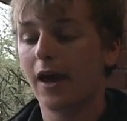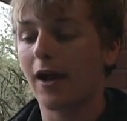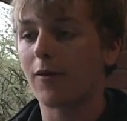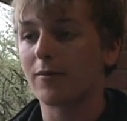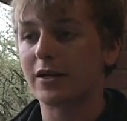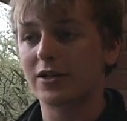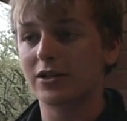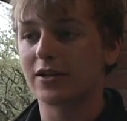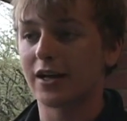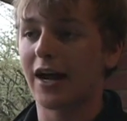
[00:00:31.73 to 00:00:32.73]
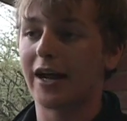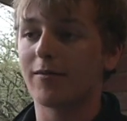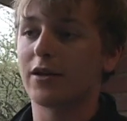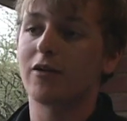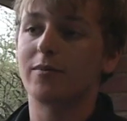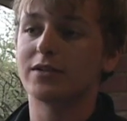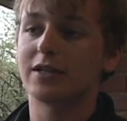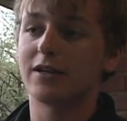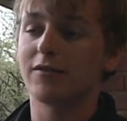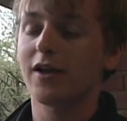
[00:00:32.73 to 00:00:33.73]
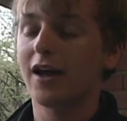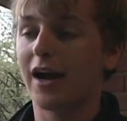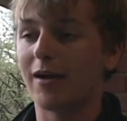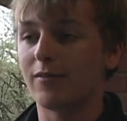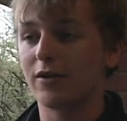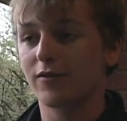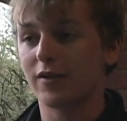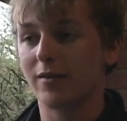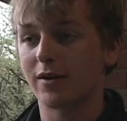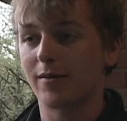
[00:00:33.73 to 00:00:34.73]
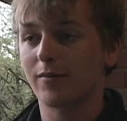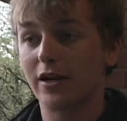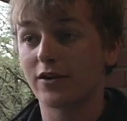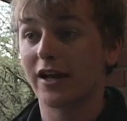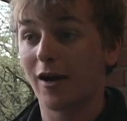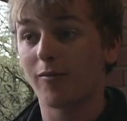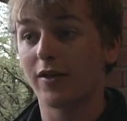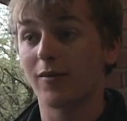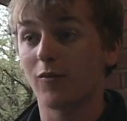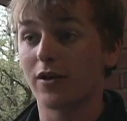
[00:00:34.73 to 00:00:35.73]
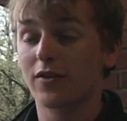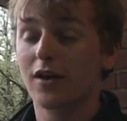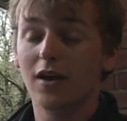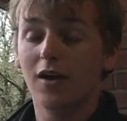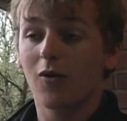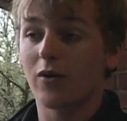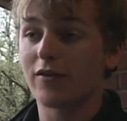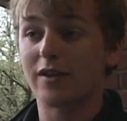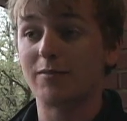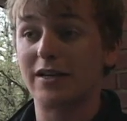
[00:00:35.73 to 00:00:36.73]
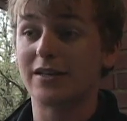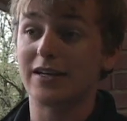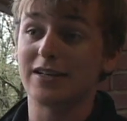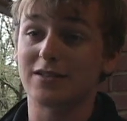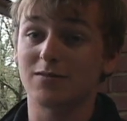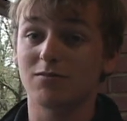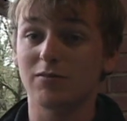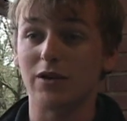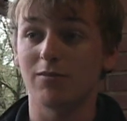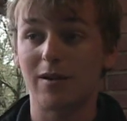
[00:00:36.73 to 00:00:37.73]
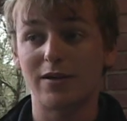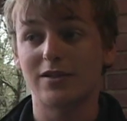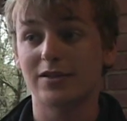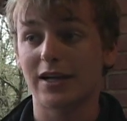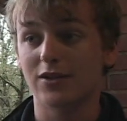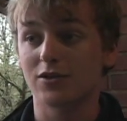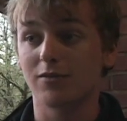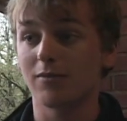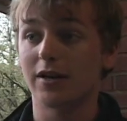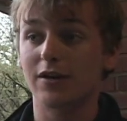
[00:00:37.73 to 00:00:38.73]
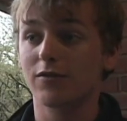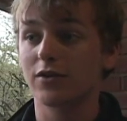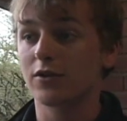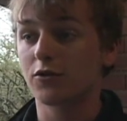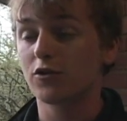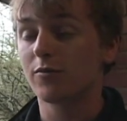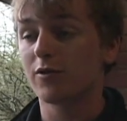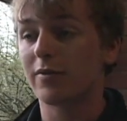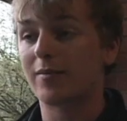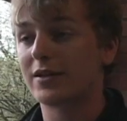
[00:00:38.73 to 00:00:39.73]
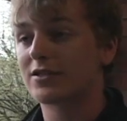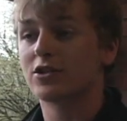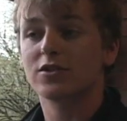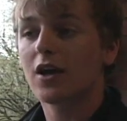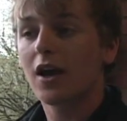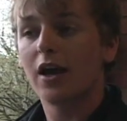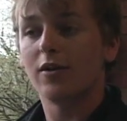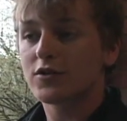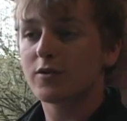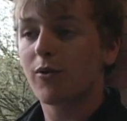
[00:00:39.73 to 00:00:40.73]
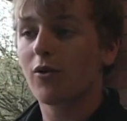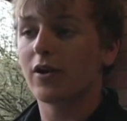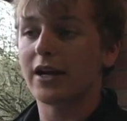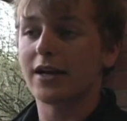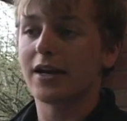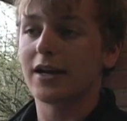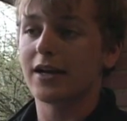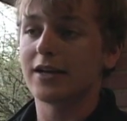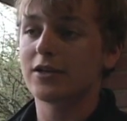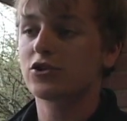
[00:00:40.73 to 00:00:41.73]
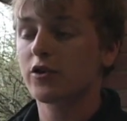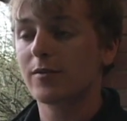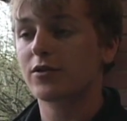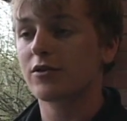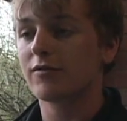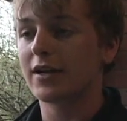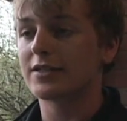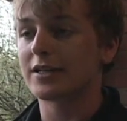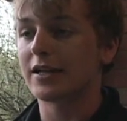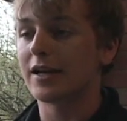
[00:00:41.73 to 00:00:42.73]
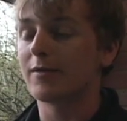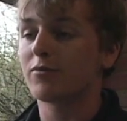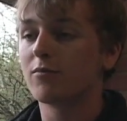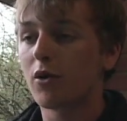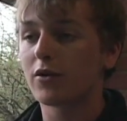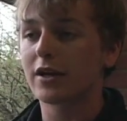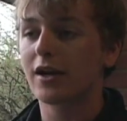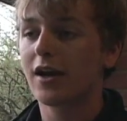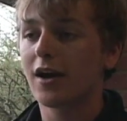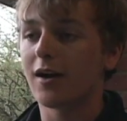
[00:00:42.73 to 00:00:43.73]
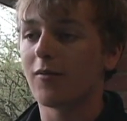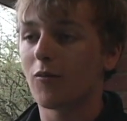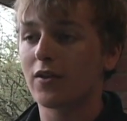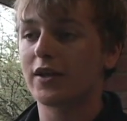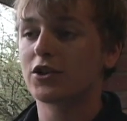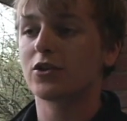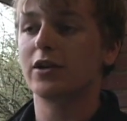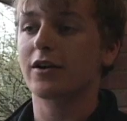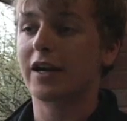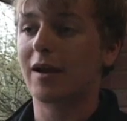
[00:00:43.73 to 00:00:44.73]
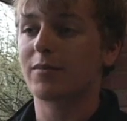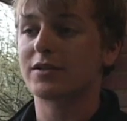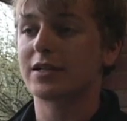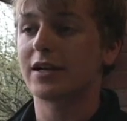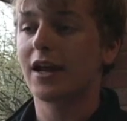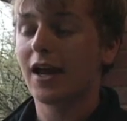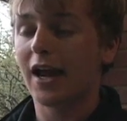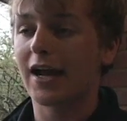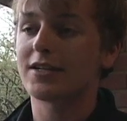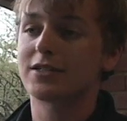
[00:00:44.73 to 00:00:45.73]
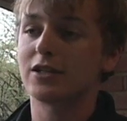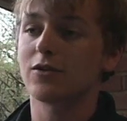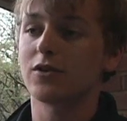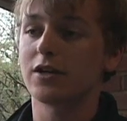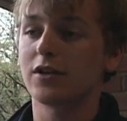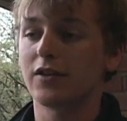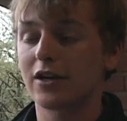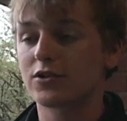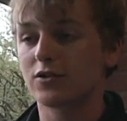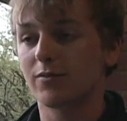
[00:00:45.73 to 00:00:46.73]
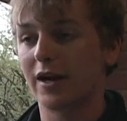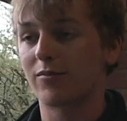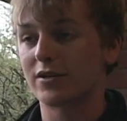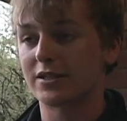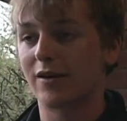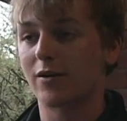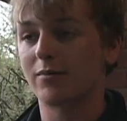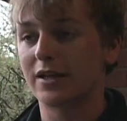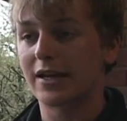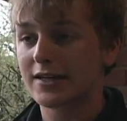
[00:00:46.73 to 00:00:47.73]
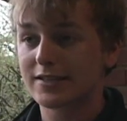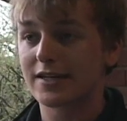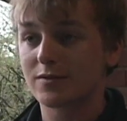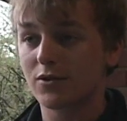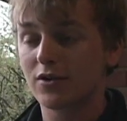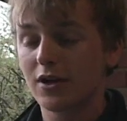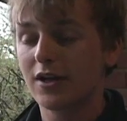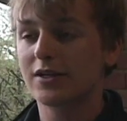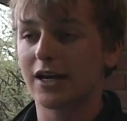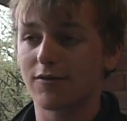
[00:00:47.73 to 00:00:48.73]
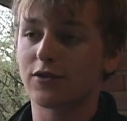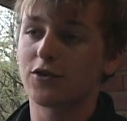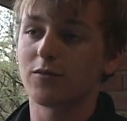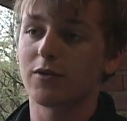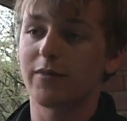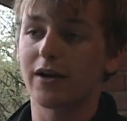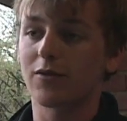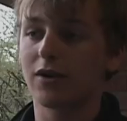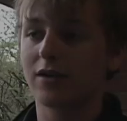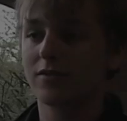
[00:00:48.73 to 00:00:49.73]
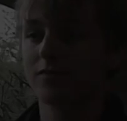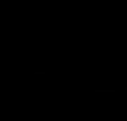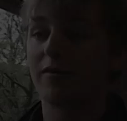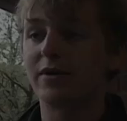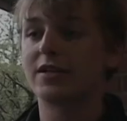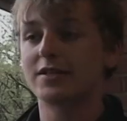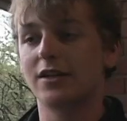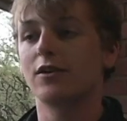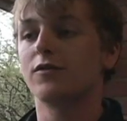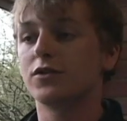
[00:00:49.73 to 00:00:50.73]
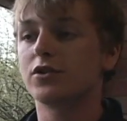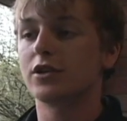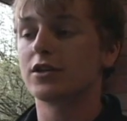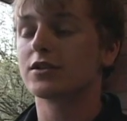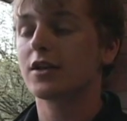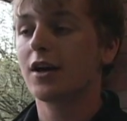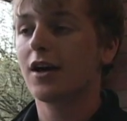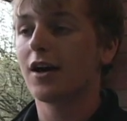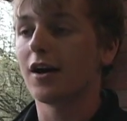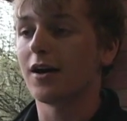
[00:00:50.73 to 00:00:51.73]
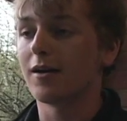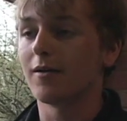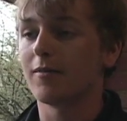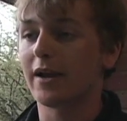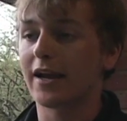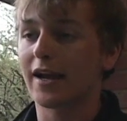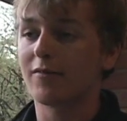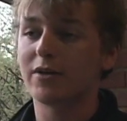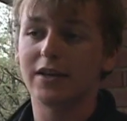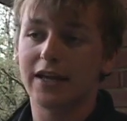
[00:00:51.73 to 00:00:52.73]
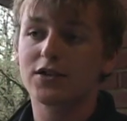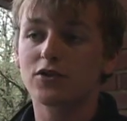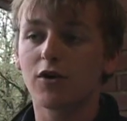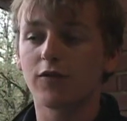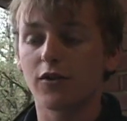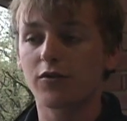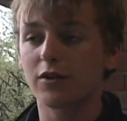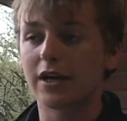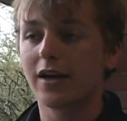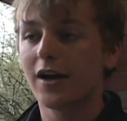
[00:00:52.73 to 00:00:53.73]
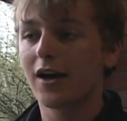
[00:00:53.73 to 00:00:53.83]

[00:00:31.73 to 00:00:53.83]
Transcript: I want to be clear that I am their representative. I'm there for them, and I'm here to help them with whatever they need. It's, maybe it's extra money for their group, or maybe it's just support and showing up to their events and promoting what they show here on campus. And as their student body president, I want to be accessible to every group, no matter what. I've been a senator for 2 years, and I've been in the ASUO for 3.